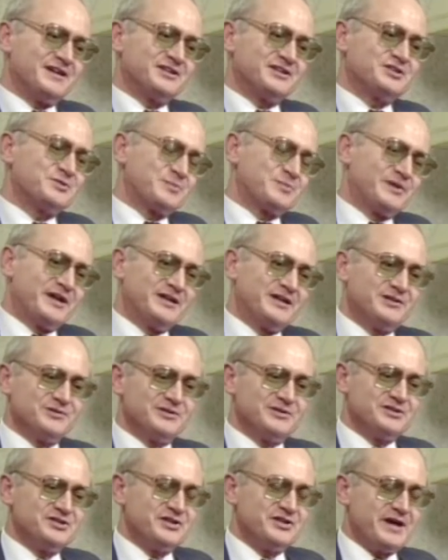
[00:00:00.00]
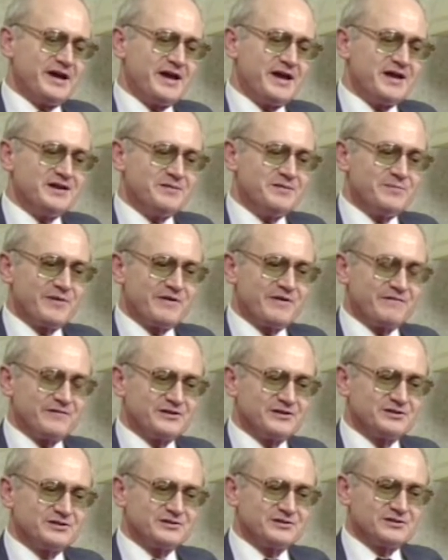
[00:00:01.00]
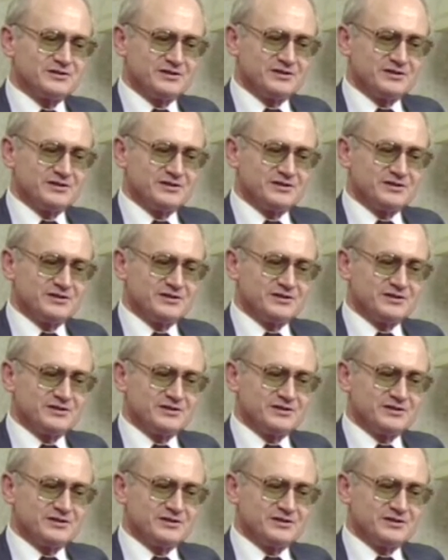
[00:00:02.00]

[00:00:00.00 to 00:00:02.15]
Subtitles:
explained to the CIA debriefers